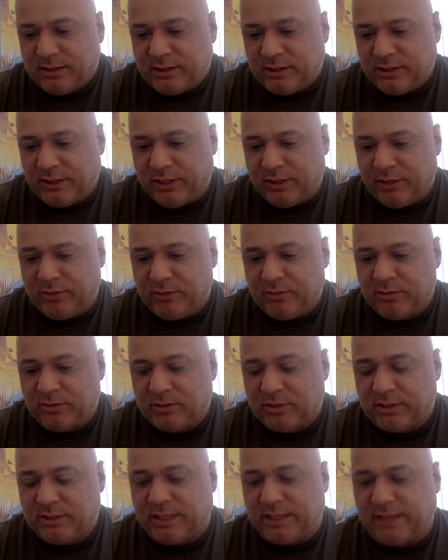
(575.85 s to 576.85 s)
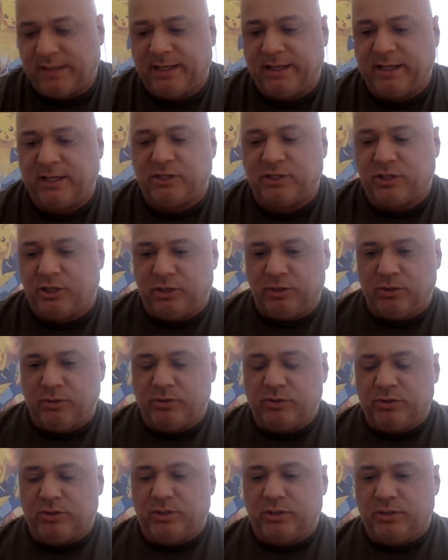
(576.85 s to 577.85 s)
because that thing is
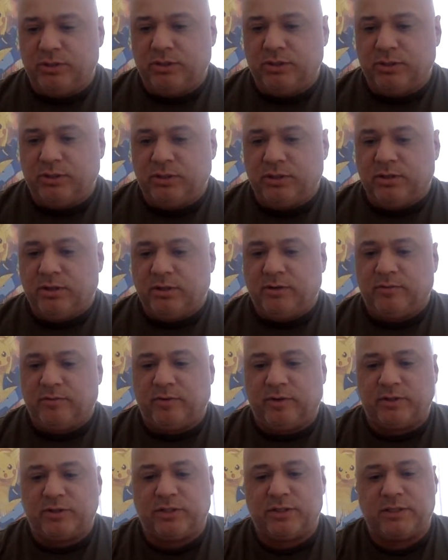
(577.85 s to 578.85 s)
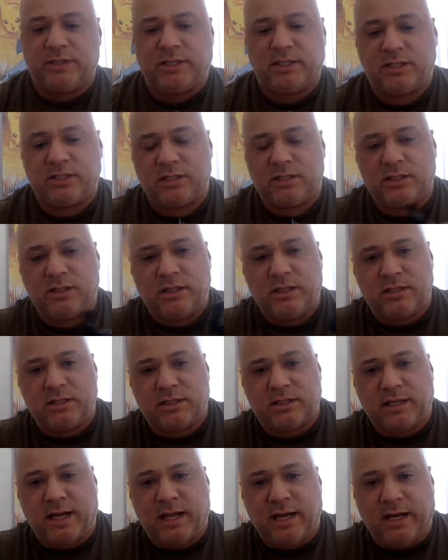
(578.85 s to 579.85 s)
huge versus this
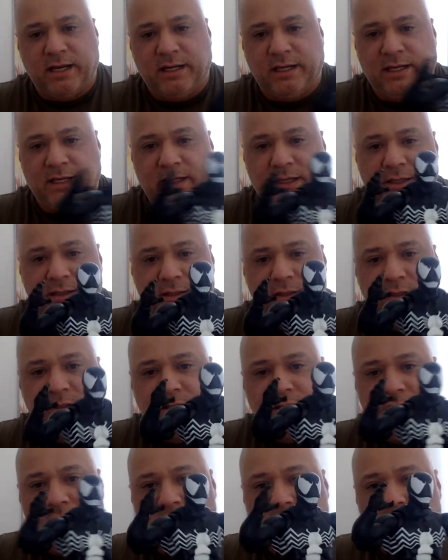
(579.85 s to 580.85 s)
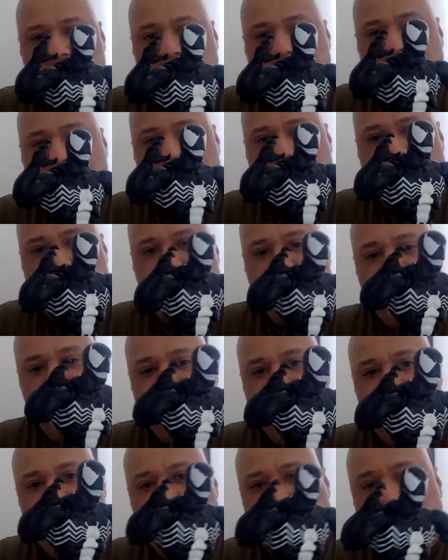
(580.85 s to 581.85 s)
tiny looking
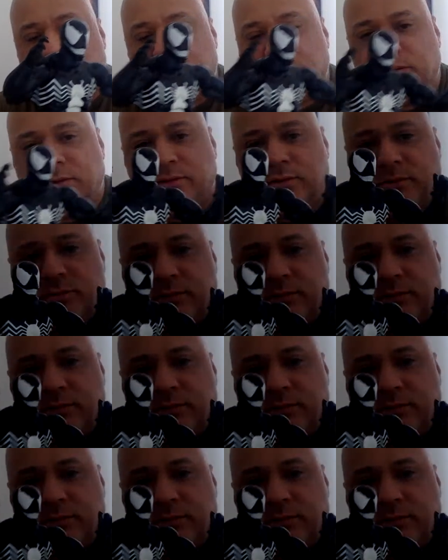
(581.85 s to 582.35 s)
little